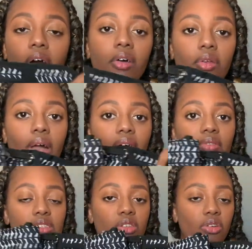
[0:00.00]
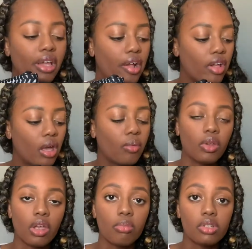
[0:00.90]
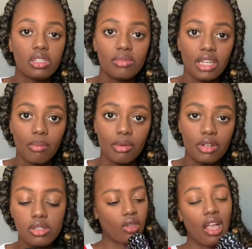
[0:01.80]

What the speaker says: You have this little area where you can put some diapers,